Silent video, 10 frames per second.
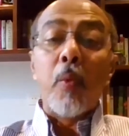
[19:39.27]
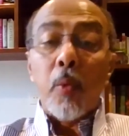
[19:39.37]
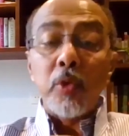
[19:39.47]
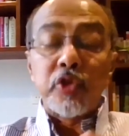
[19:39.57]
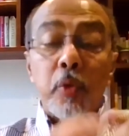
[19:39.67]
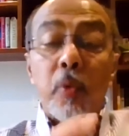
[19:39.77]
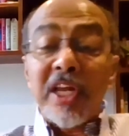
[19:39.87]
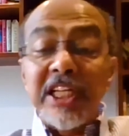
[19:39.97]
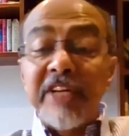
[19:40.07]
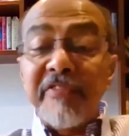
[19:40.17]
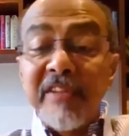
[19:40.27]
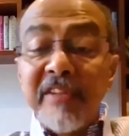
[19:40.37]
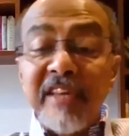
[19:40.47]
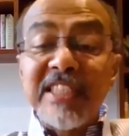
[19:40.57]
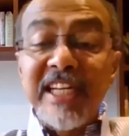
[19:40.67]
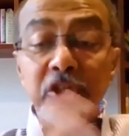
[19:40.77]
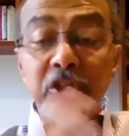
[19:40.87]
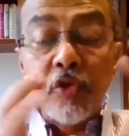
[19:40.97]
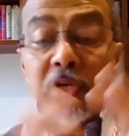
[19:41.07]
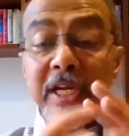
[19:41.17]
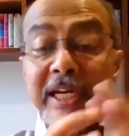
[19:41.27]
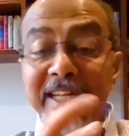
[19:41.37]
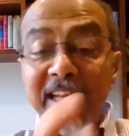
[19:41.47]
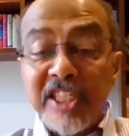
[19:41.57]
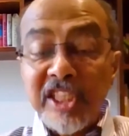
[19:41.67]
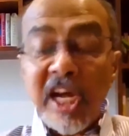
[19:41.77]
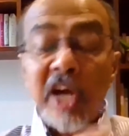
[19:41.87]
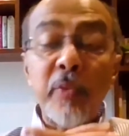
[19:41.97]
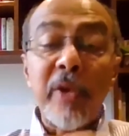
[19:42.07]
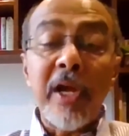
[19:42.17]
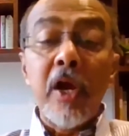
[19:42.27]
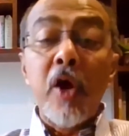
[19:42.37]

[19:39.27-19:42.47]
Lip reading: So what are the different things I need to do in intelligent hardware?